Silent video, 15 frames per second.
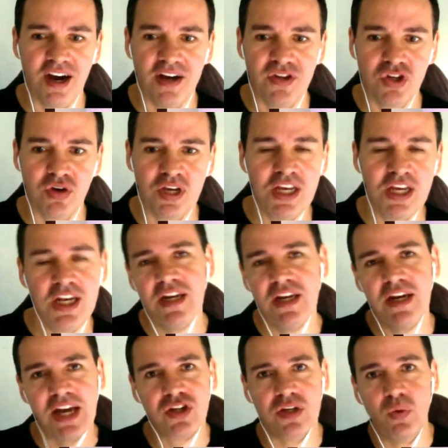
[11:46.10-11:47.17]
So he didn't
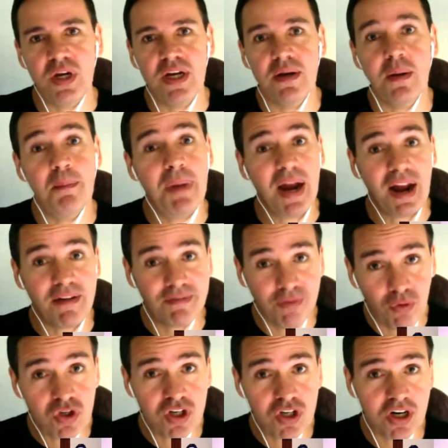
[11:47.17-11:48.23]
actually win. But
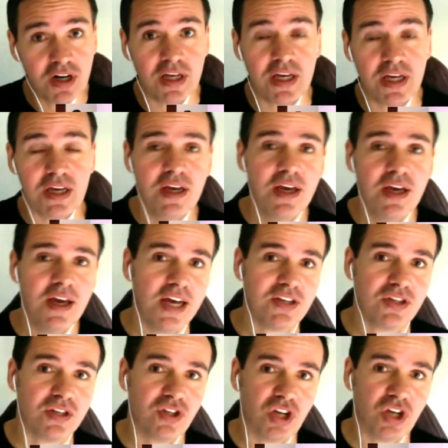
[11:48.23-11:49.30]
unfortunately,
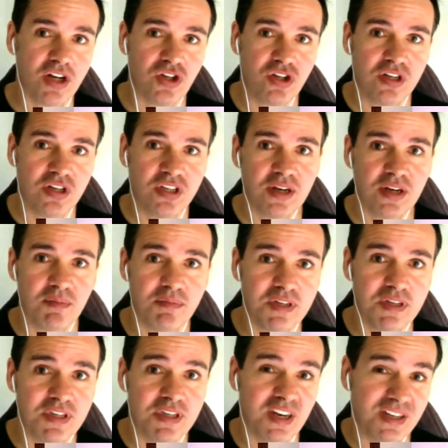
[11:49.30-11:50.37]
as the judge
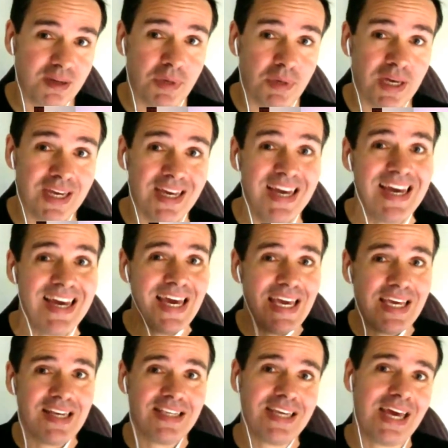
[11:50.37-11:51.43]
said to me,
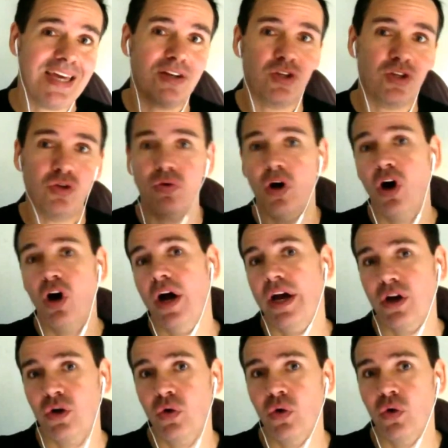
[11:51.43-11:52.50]
he can take it to a
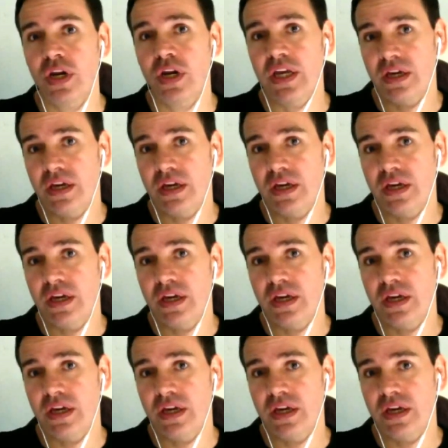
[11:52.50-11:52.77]
higher court.